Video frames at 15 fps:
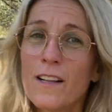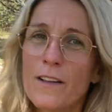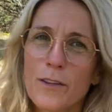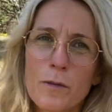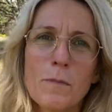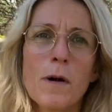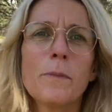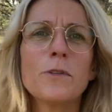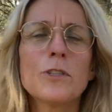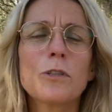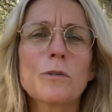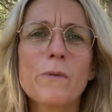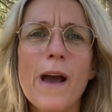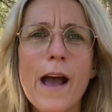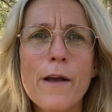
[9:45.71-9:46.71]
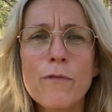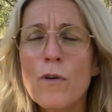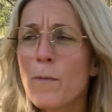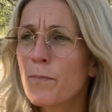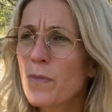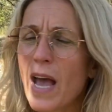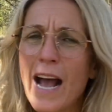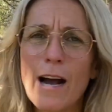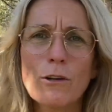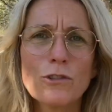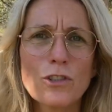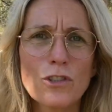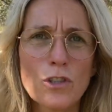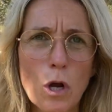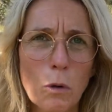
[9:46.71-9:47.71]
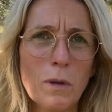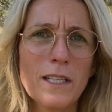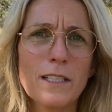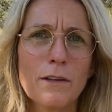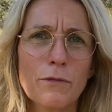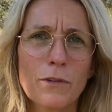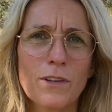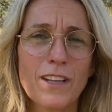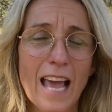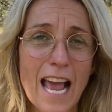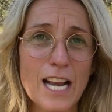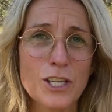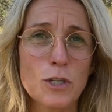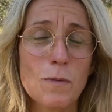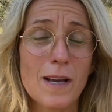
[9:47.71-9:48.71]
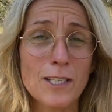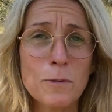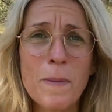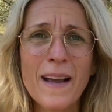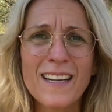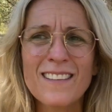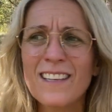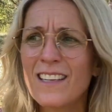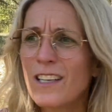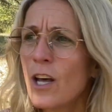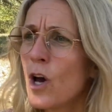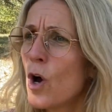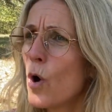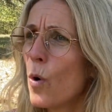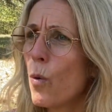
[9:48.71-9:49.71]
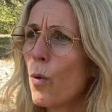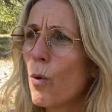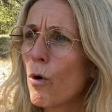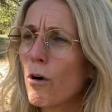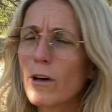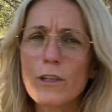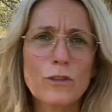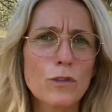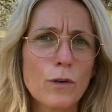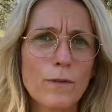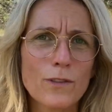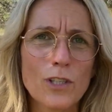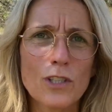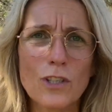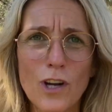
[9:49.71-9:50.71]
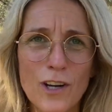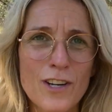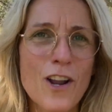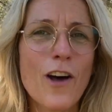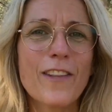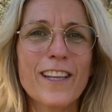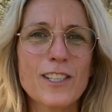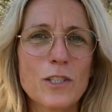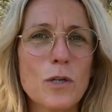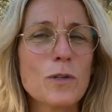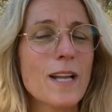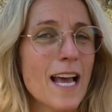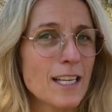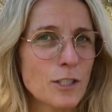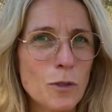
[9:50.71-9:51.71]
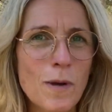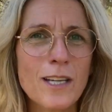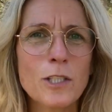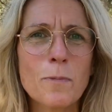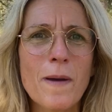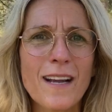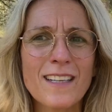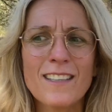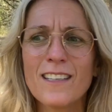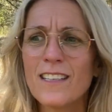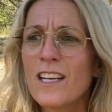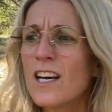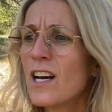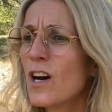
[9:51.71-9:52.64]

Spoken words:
The moment you arrive, the house is totally different as you expected, or the services are not as good as you expected,